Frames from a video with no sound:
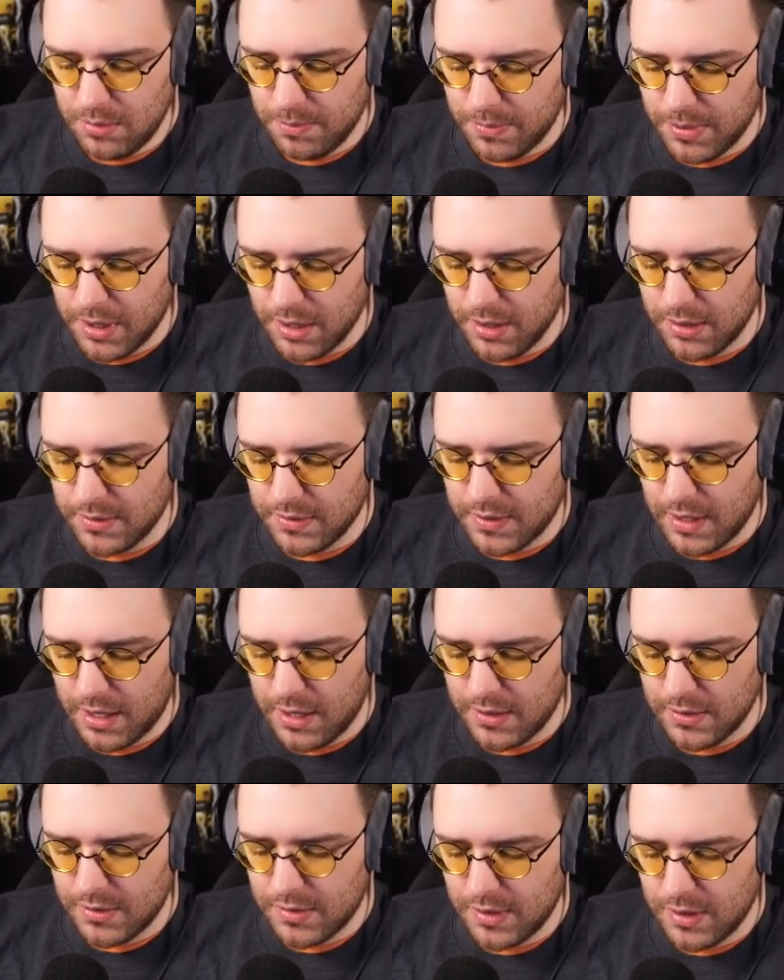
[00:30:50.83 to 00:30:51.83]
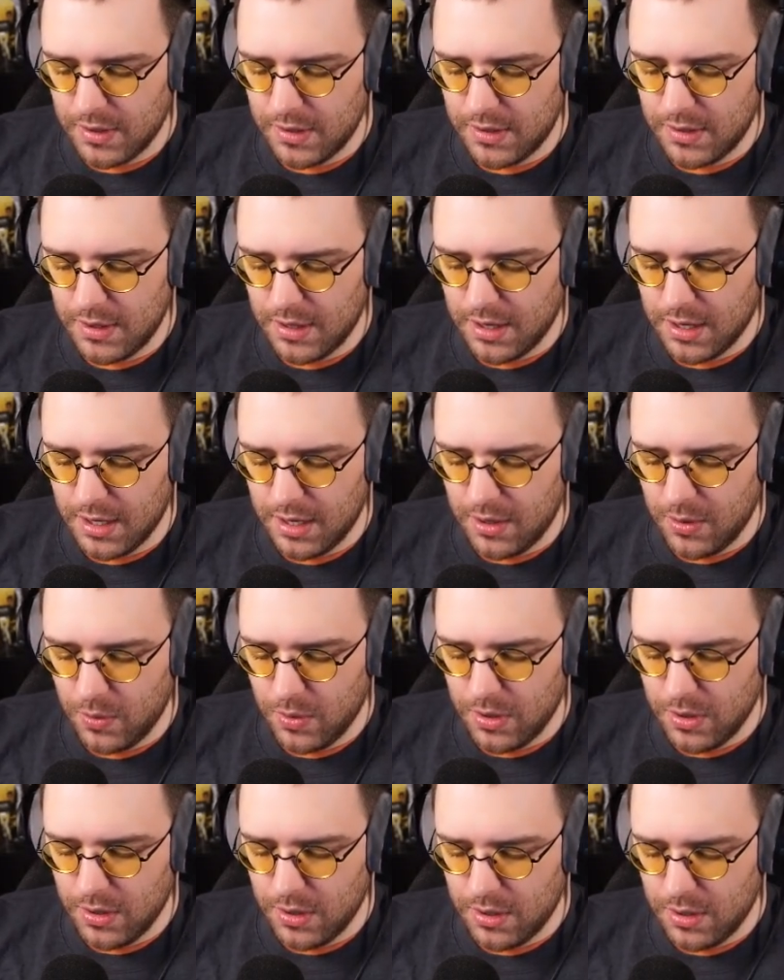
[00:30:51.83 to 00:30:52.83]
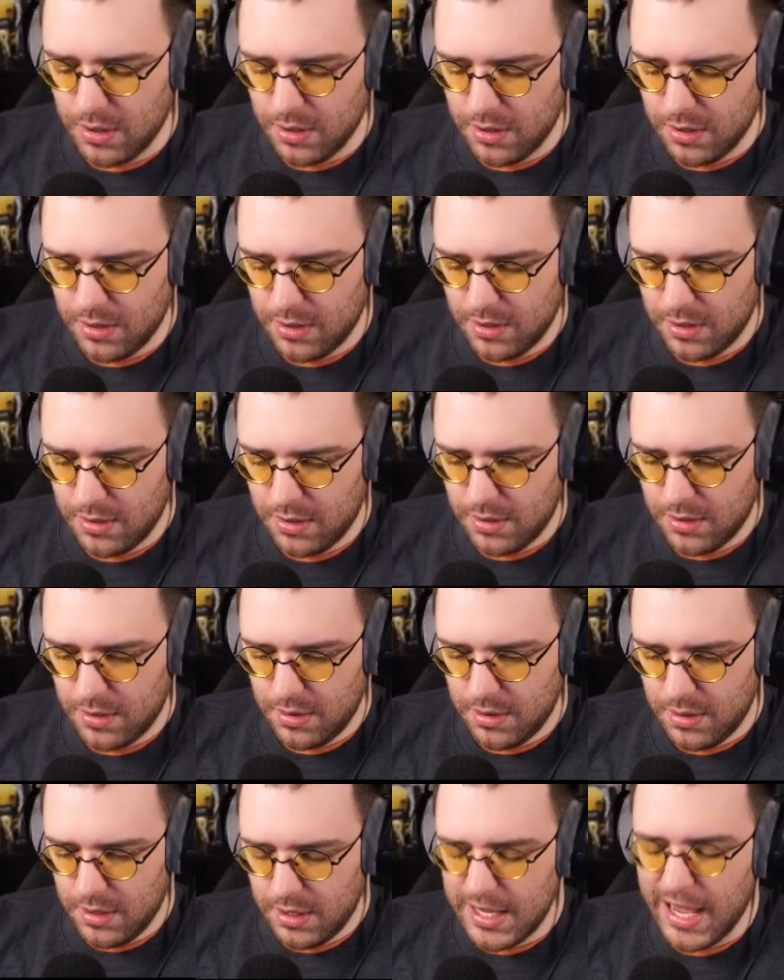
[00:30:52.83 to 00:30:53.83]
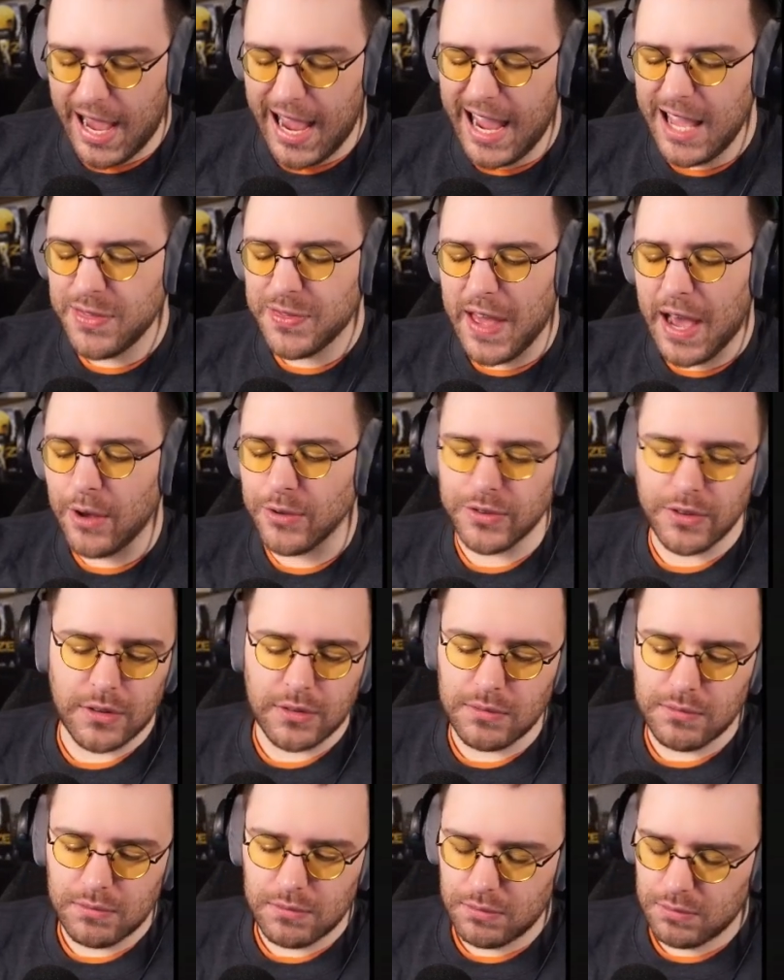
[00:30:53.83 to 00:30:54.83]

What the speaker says: But Denison, Iowa, yeah, 8,000.